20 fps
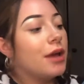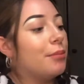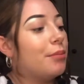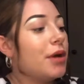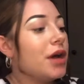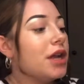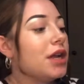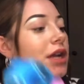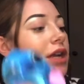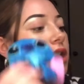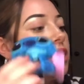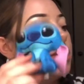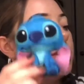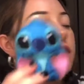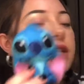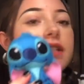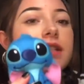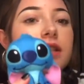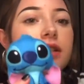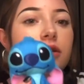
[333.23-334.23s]
But
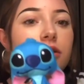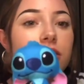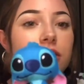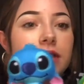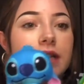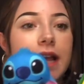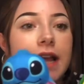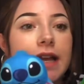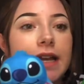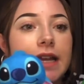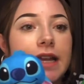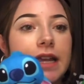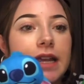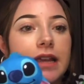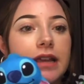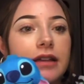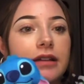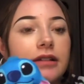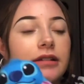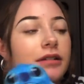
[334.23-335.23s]
just little
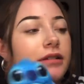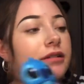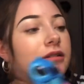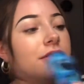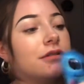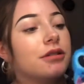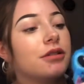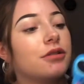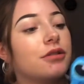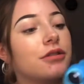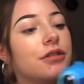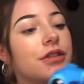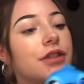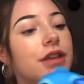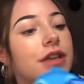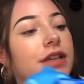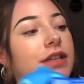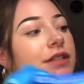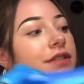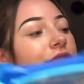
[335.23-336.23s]
tiny little
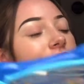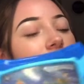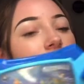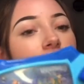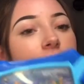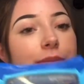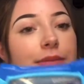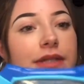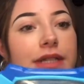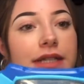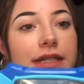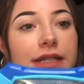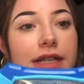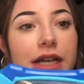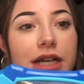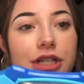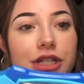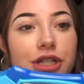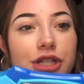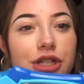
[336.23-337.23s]
things for him to
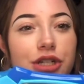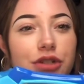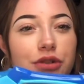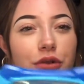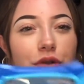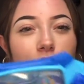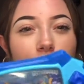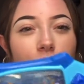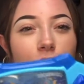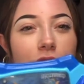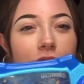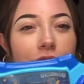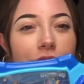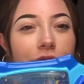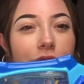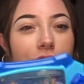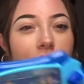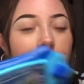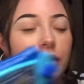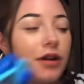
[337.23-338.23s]
touch or
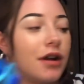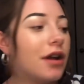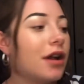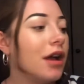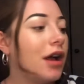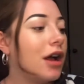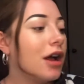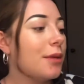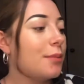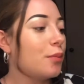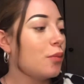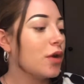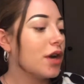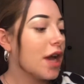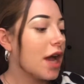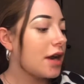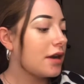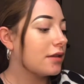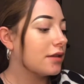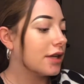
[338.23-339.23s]
whatever. Um, when
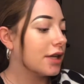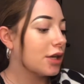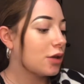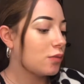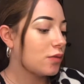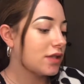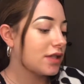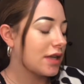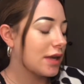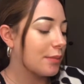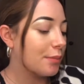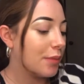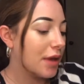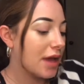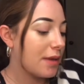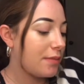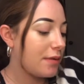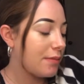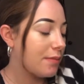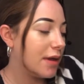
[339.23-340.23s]
Adelina was a
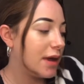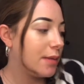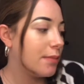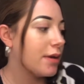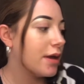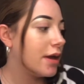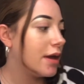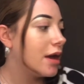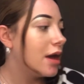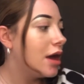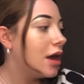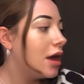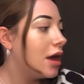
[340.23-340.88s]
baby baby,